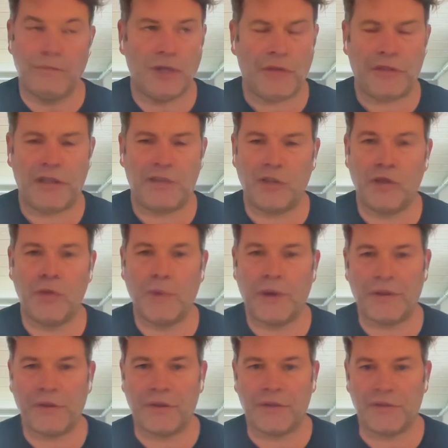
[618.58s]
nothing to do
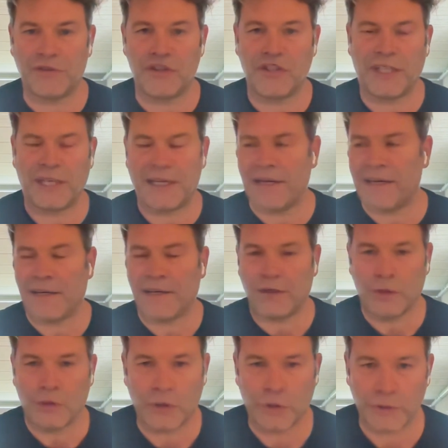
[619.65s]
with Gen AI
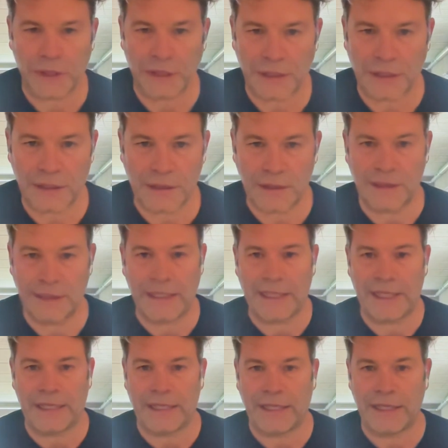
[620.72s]
or
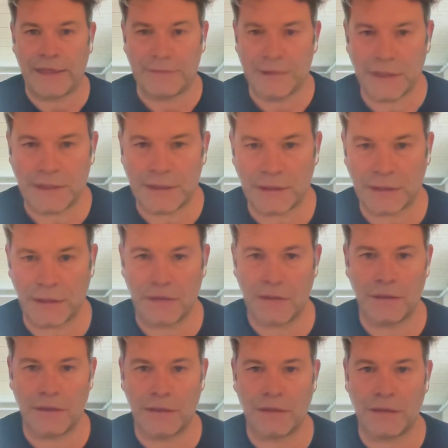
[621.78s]
AI
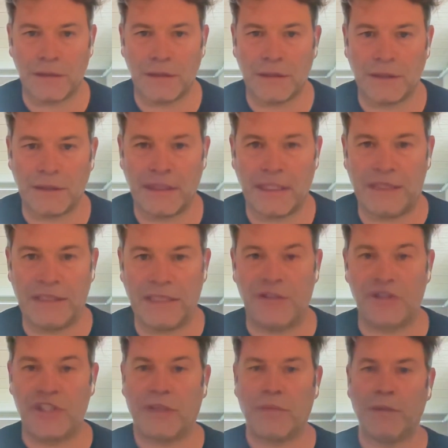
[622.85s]

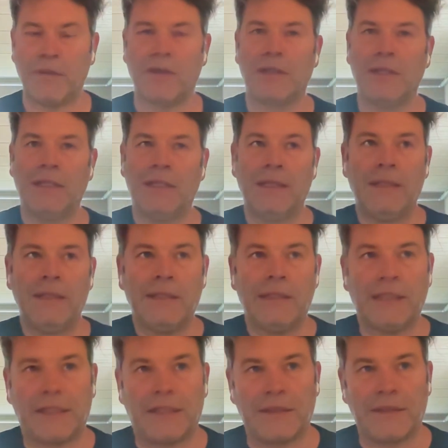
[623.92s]
in general.
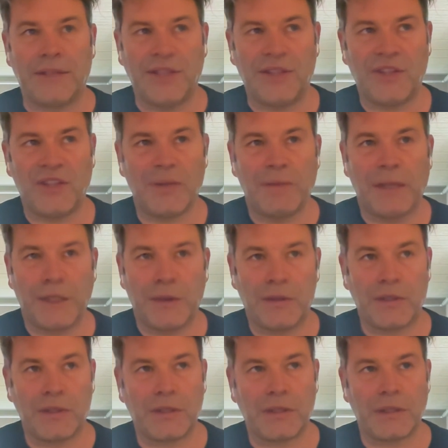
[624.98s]
This is
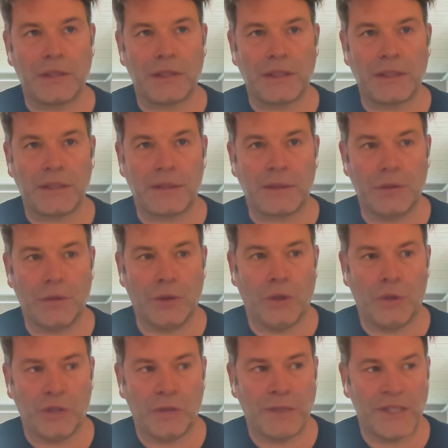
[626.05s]
about
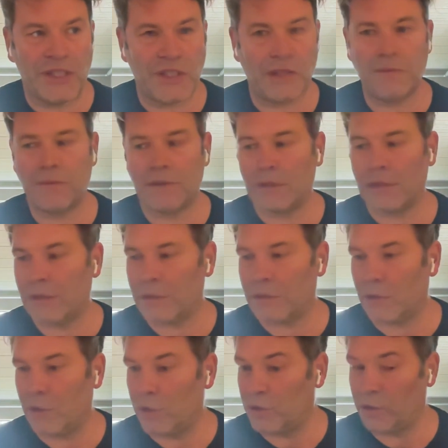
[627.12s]
automation
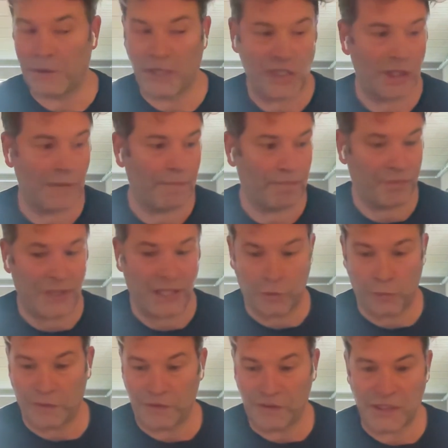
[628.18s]
that
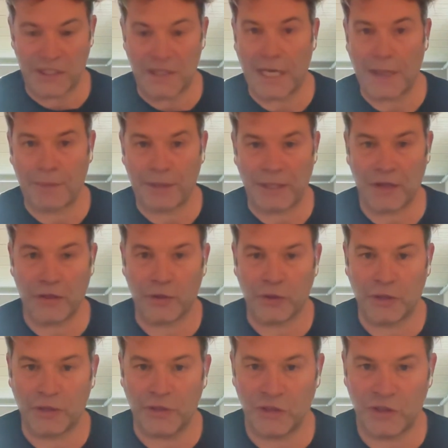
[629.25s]
we've seen happening in
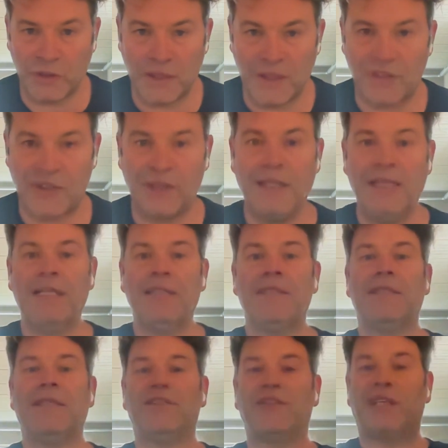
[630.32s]
other industries.
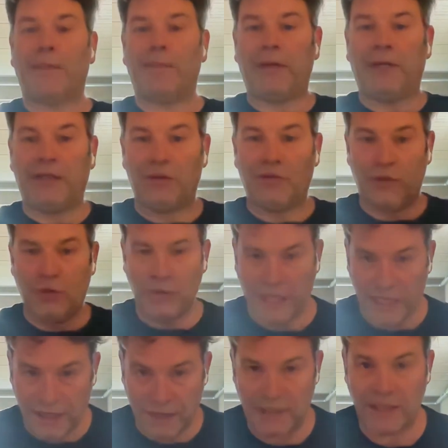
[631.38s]
It's happening
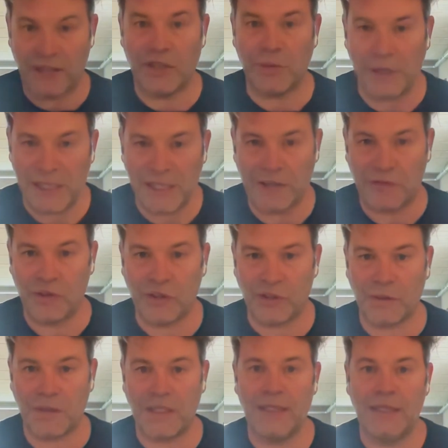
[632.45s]
today in the media
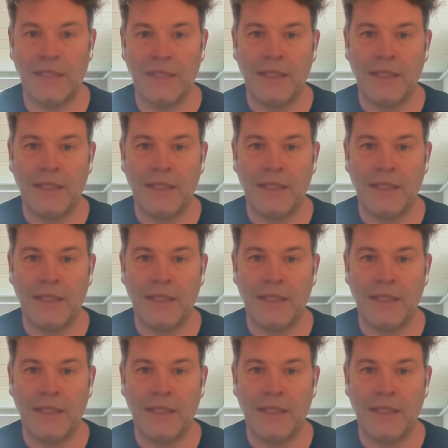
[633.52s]
industry,